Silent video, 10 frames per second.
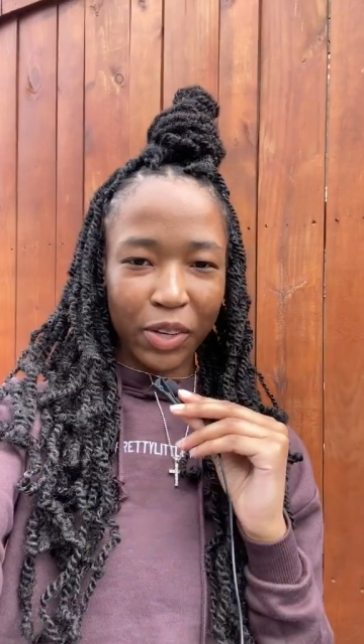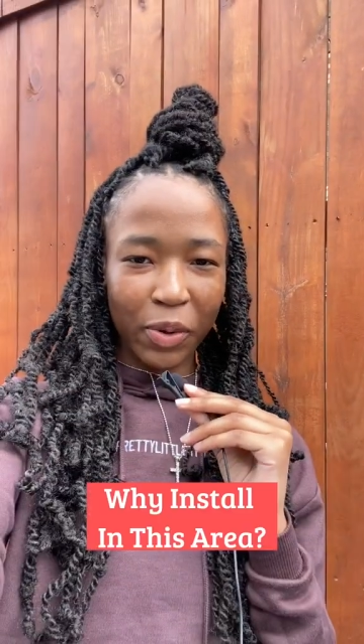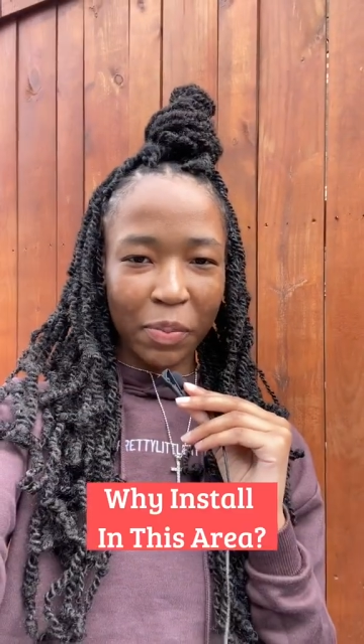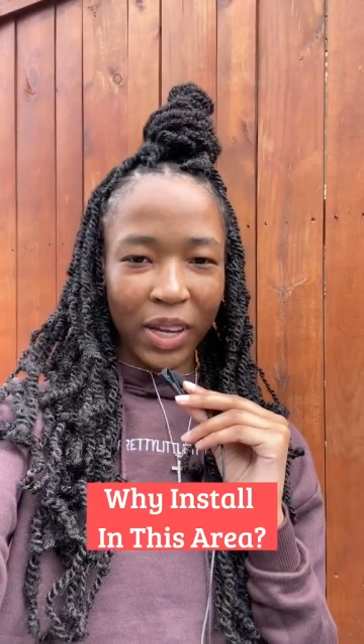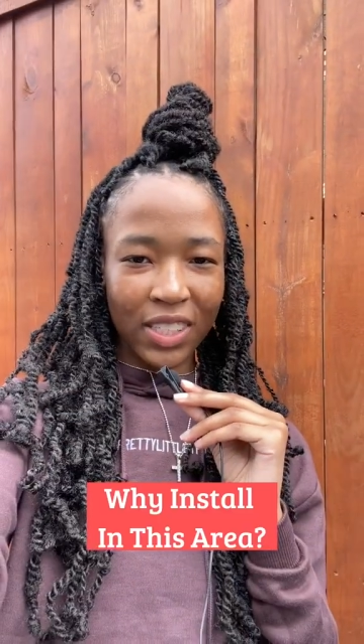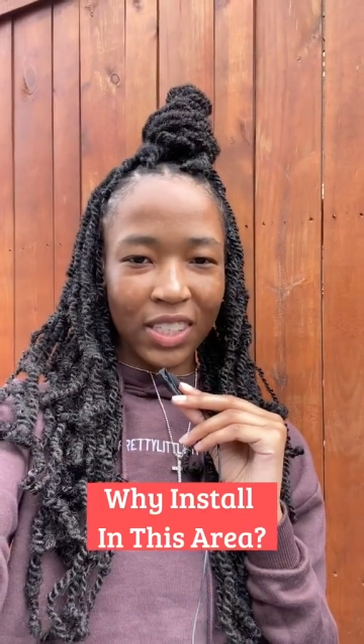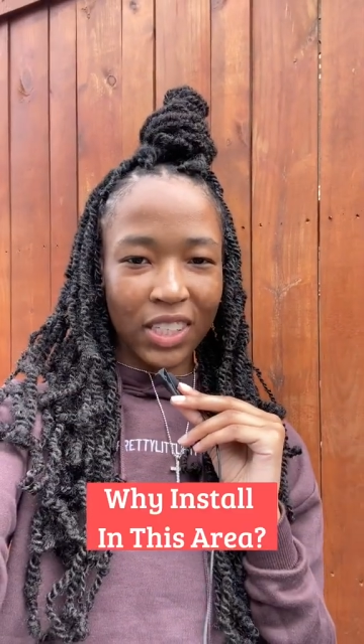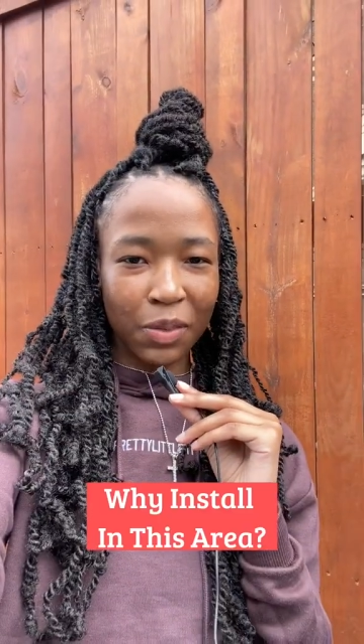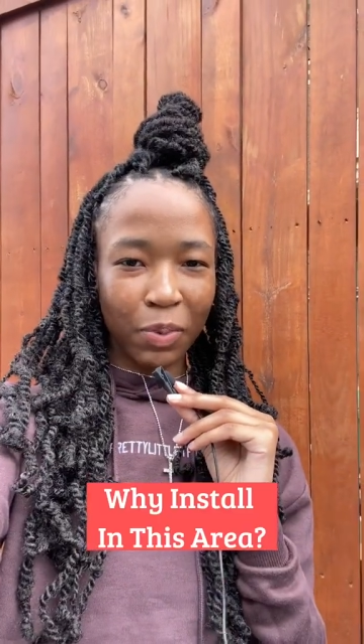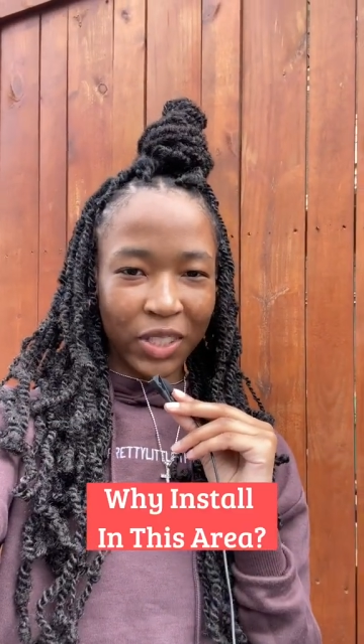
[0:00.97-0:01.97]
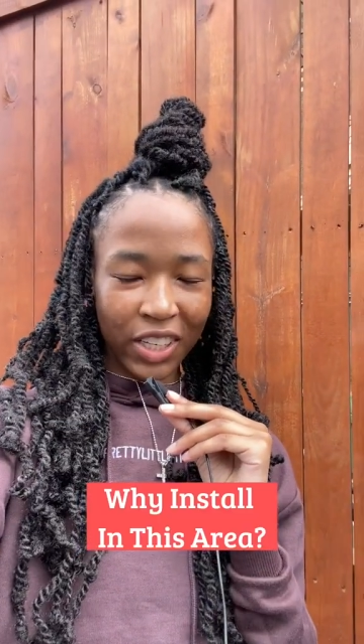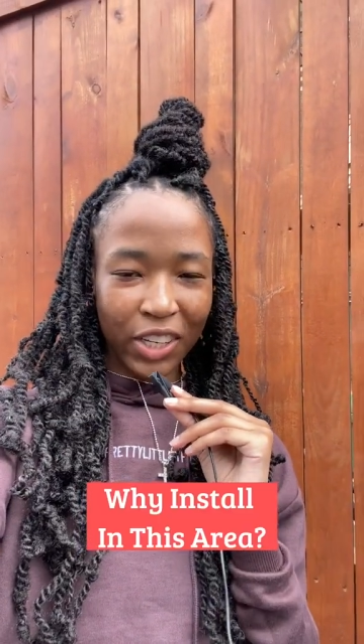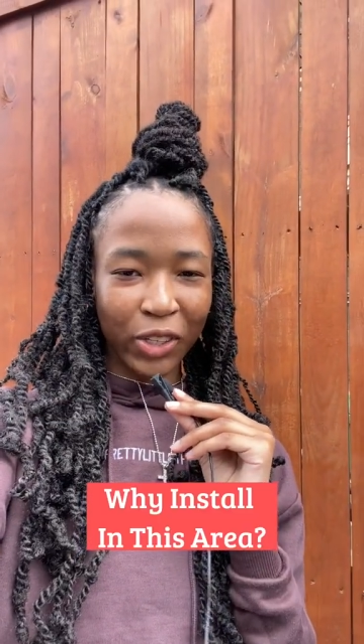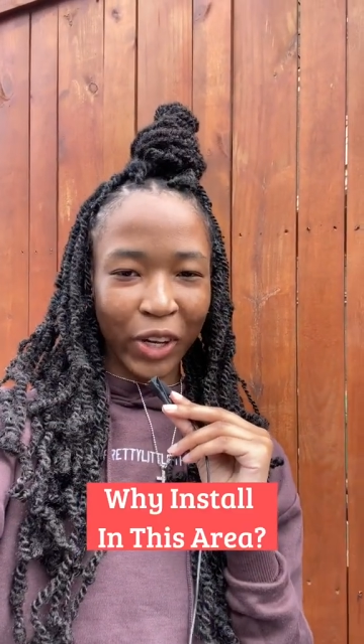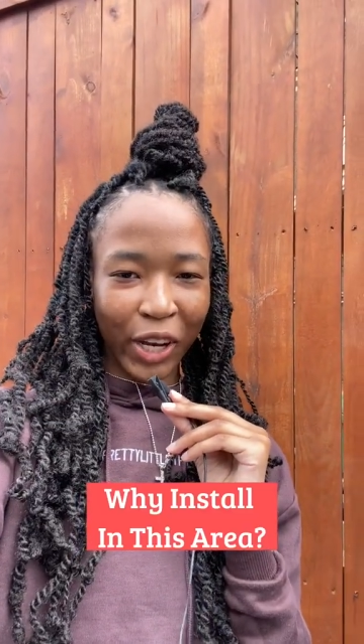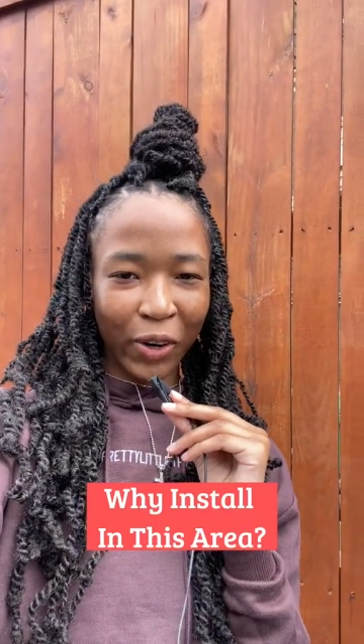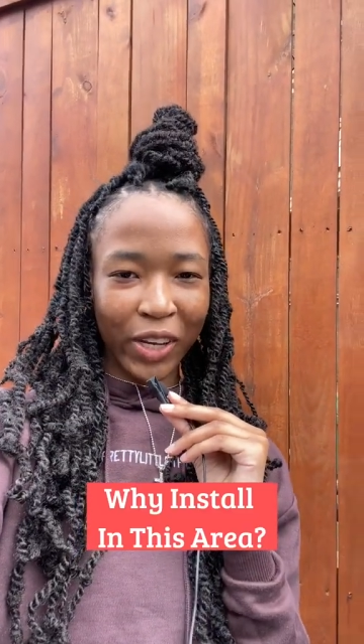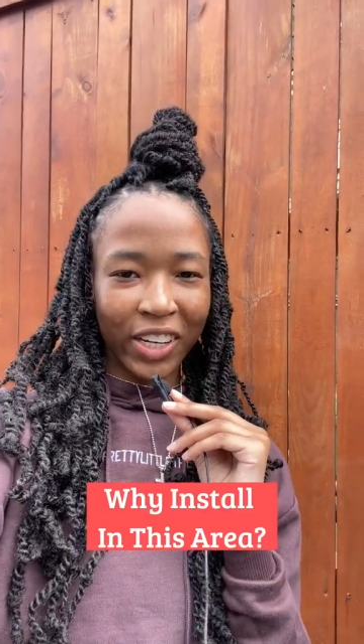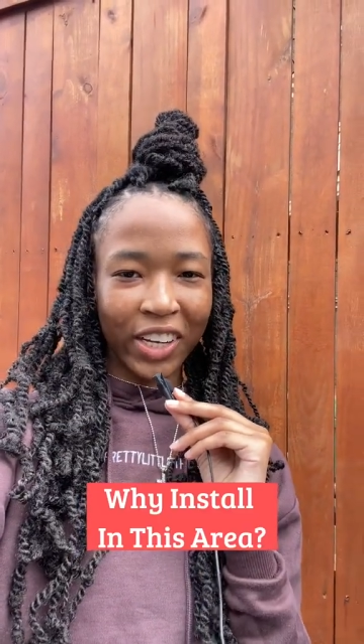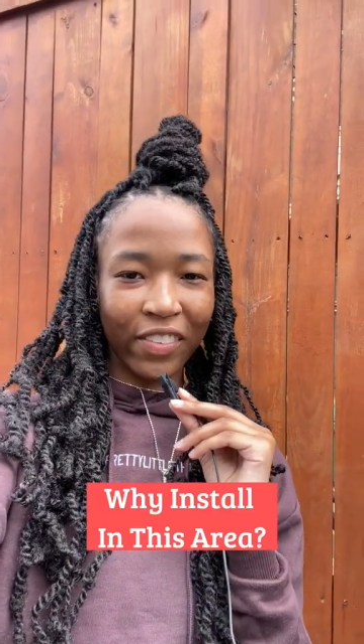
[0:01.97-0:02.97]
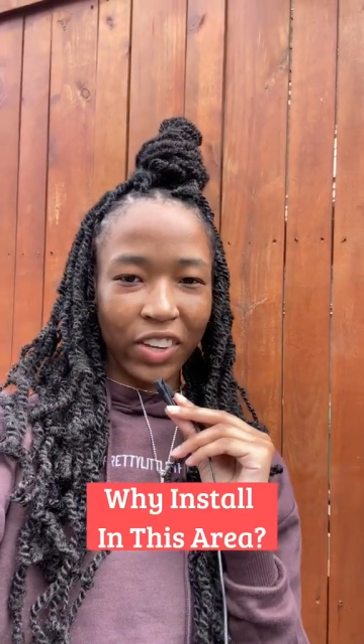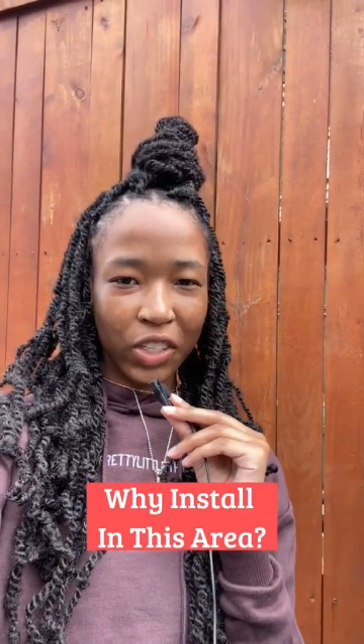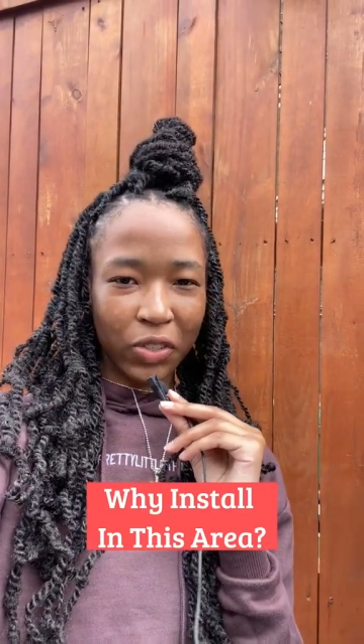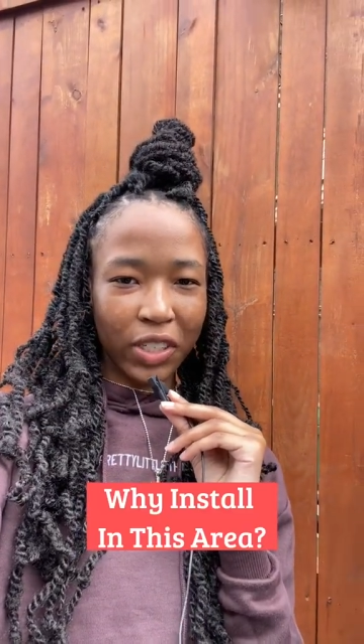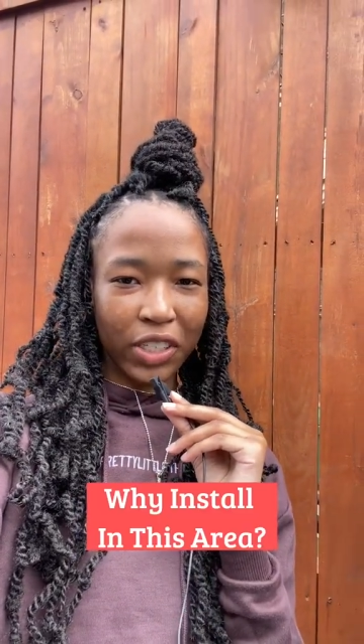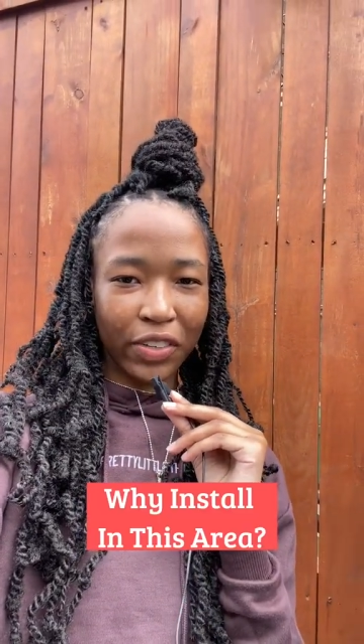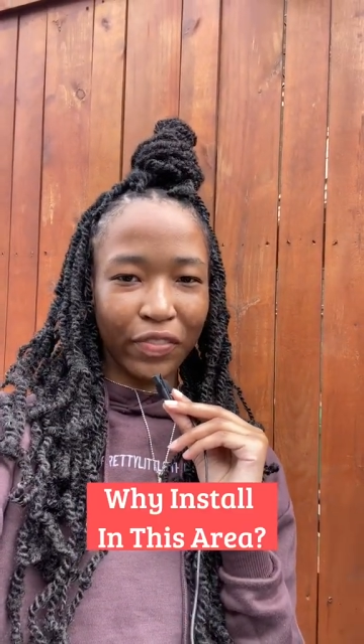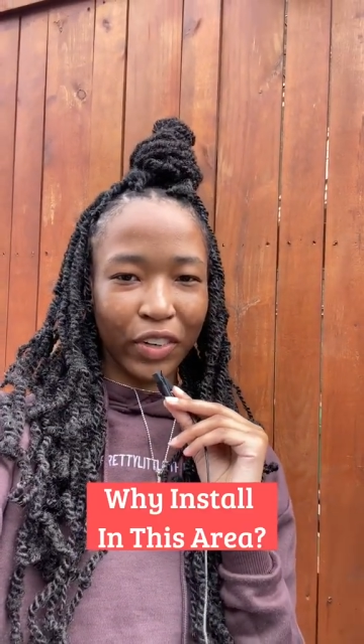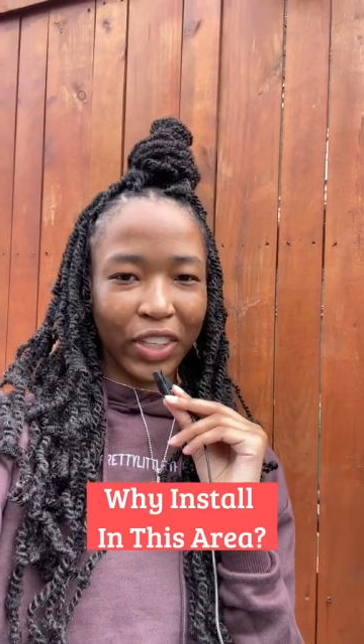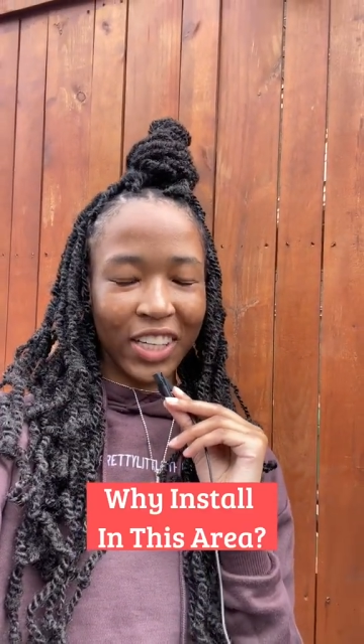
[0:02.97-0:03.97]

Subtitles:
what makes this particular area of interest for the